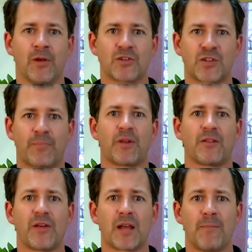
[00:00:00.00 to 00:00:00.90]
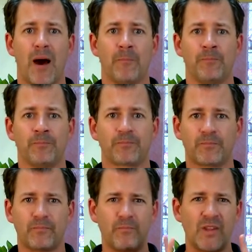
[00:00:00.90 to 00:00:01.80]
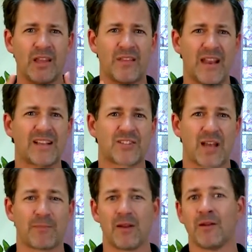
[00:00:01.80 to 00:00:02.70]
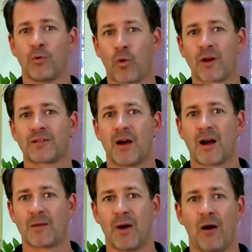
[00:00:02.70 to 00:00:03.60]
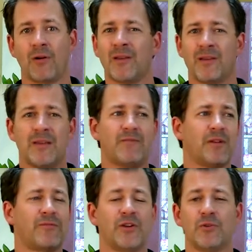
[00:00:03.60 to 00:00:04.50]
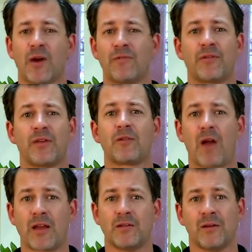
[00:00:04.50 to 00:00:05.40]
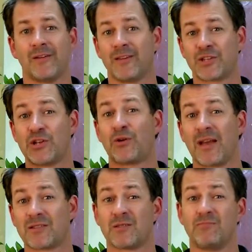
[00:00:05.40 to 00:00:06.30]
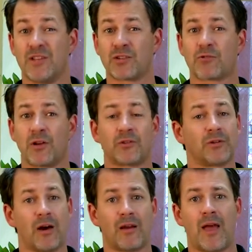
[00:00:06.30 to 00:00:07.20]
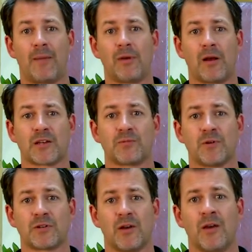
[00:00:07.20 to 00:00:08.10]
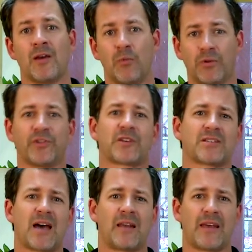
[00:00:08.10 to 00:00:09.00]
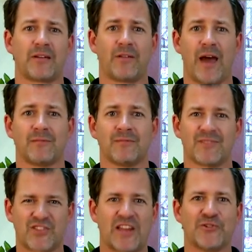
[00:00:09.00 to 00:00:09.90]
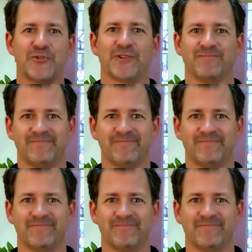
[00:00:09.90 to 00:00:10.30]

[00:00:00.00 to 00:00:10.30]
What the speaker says: Something to think about. In the next segment, we're going to talk about even if you do everything right, you still get some disgruntled, unhappy customers, and we'll discuss how to handle that. Stay tuned.